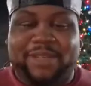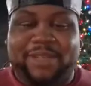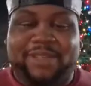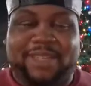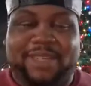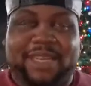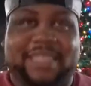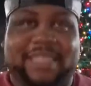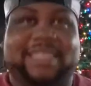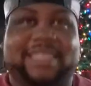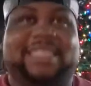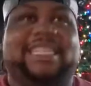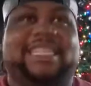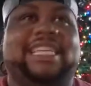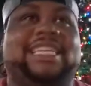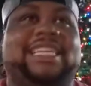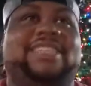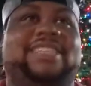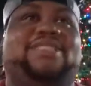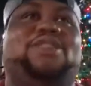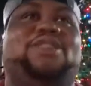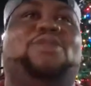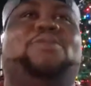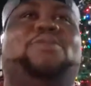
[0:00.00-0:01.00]
because it's getting
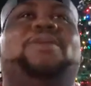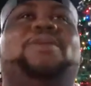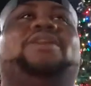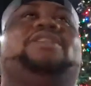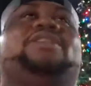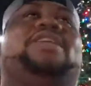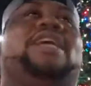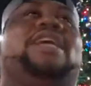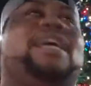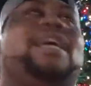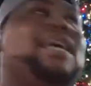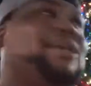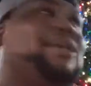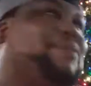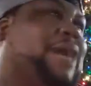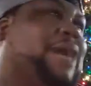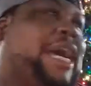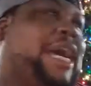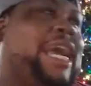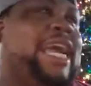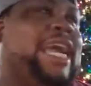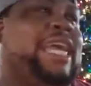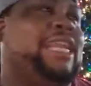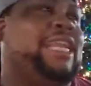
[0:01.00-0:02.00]
so much hype. I
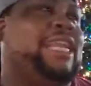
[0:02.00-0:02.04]
hate it